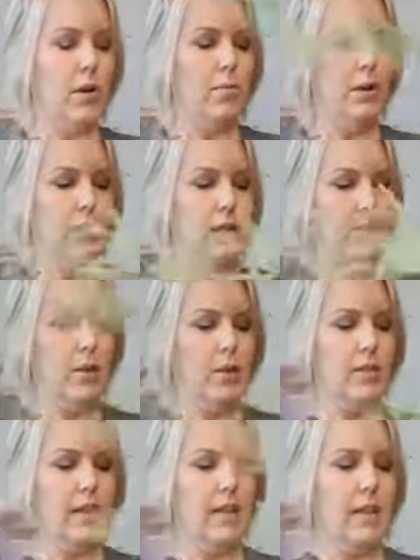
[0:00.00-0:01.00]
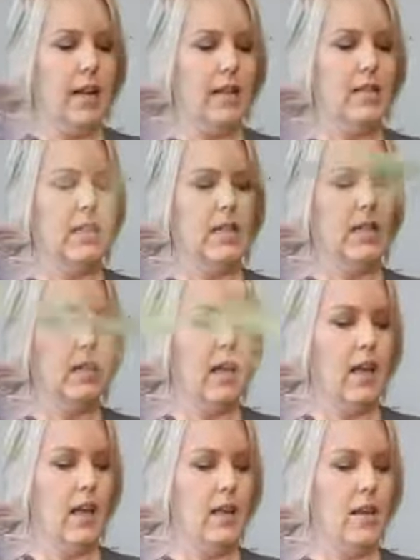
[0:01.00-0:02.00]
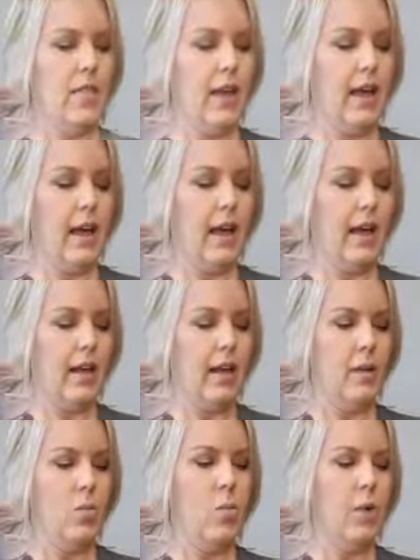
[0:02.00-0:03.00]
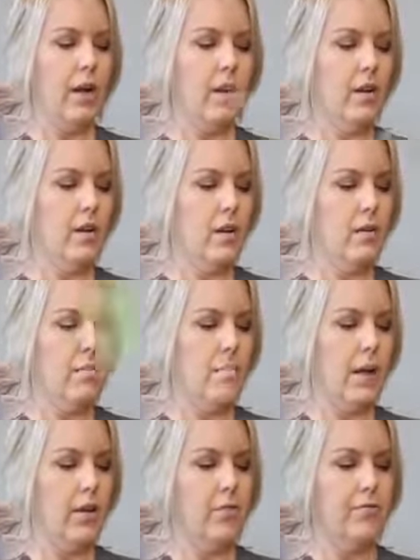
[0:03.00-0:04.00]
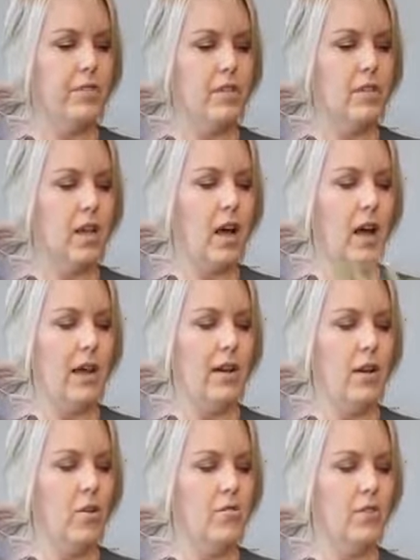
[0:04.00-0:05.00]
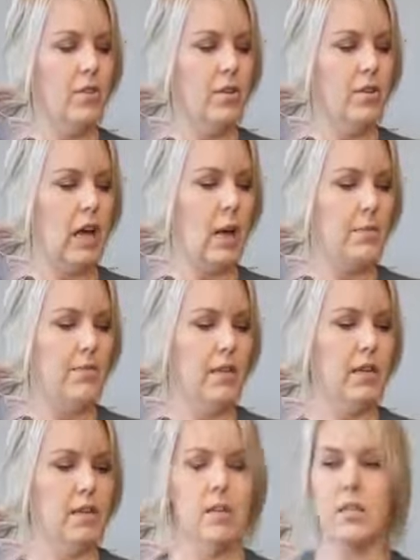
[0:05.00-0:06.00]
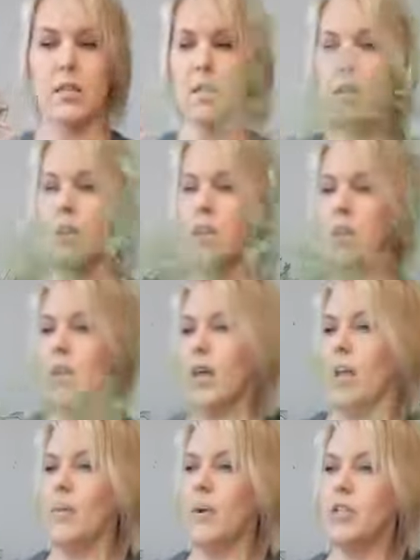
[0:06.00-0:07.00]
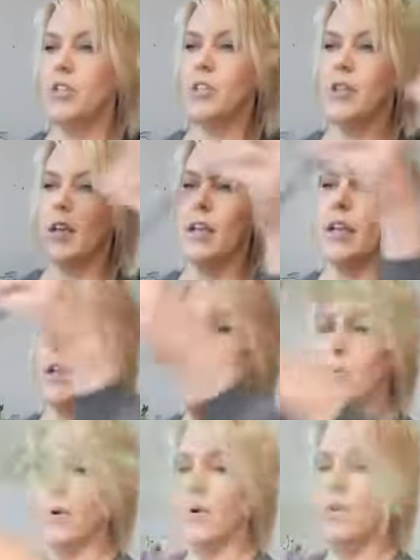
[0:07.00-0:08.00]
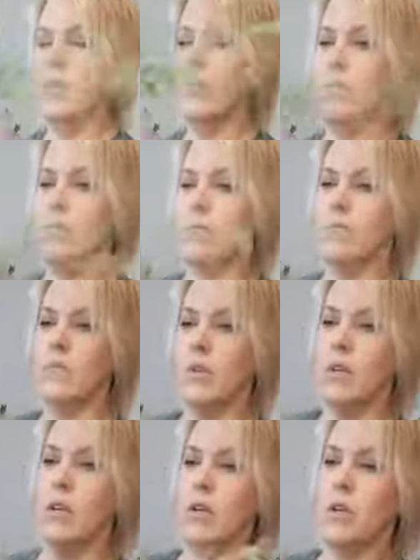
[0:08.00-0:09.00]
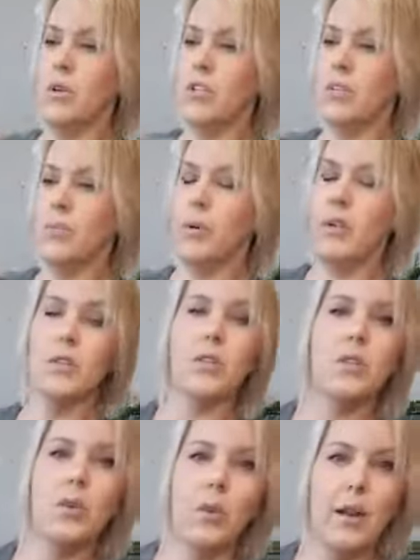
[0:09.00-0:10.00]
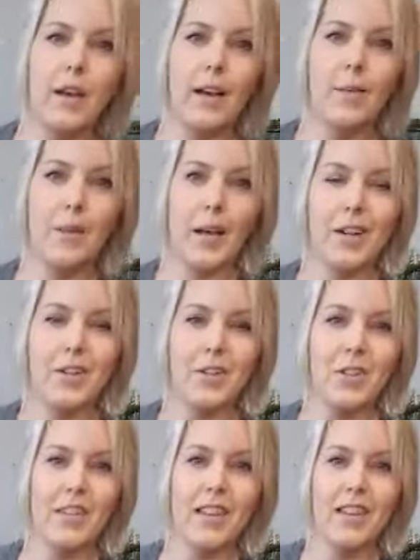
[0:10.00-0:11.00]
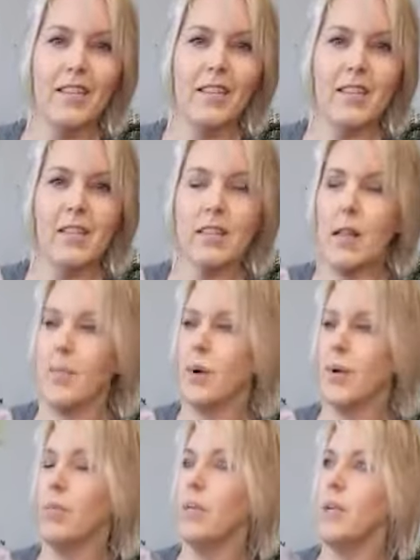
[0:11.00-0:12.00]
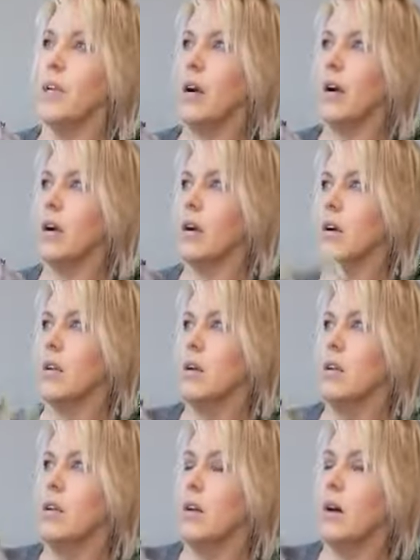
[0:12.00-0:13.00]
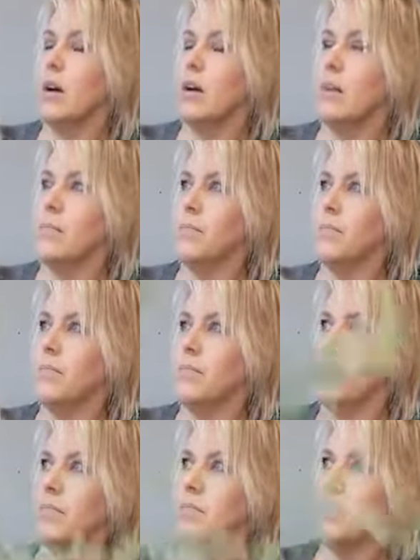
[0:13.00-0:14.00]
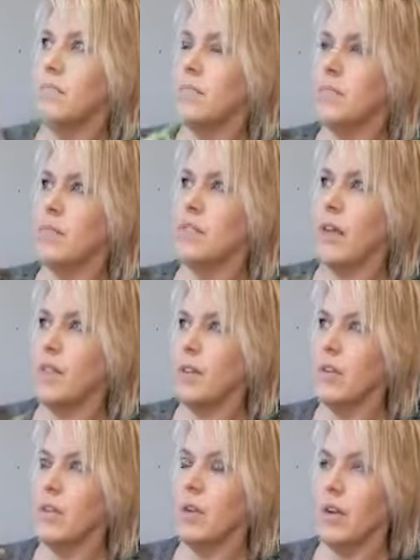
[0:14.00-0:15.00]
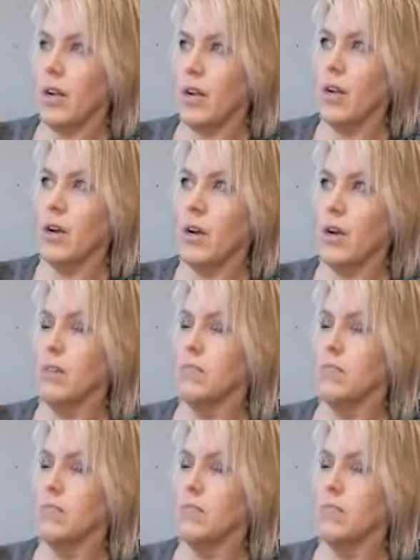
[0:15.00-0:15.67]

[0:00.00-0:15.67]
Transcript: building built in 1910 that had a weird metal facade over the top of it. And we took a gamble. We should put a story up, actually. This summer will be our 7th year here.